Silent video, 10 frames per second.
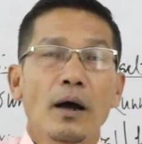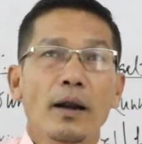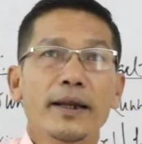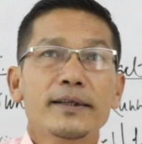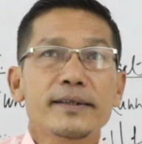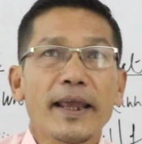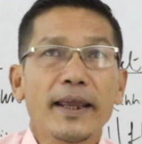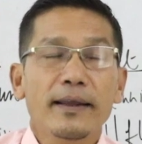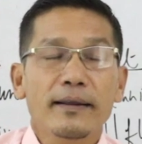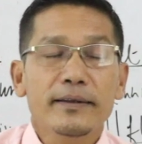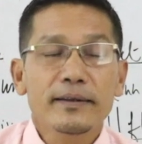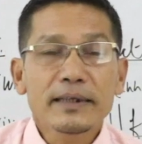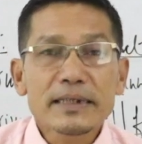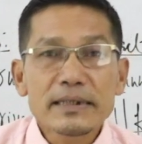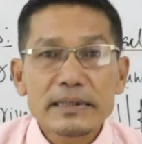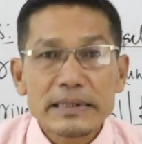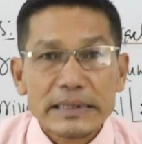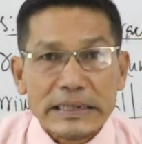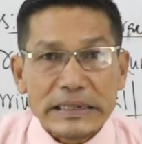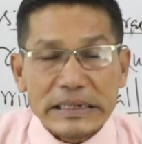Let us say the little
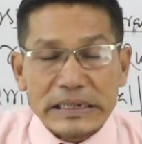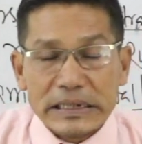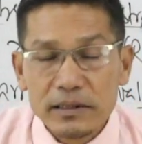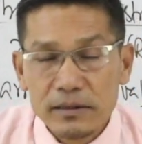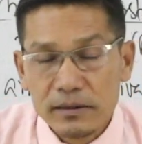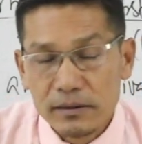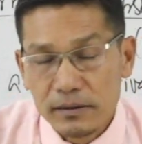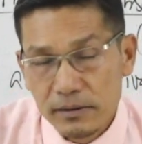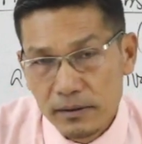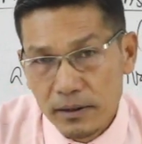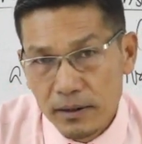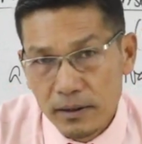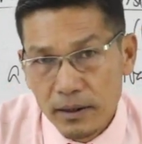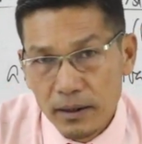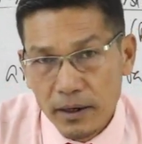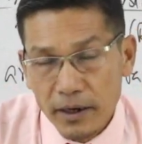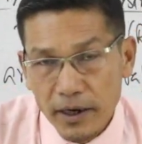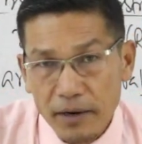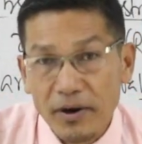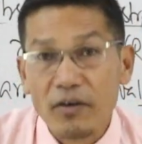kitten
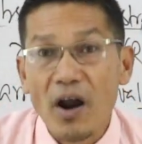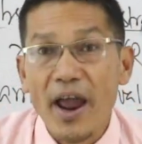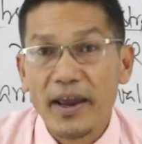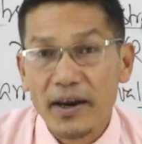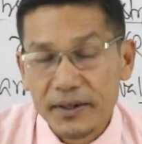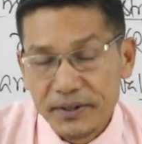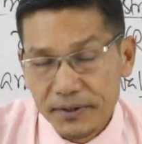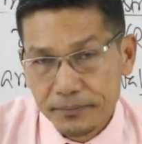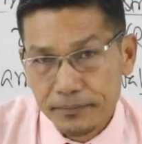gave a cry hers.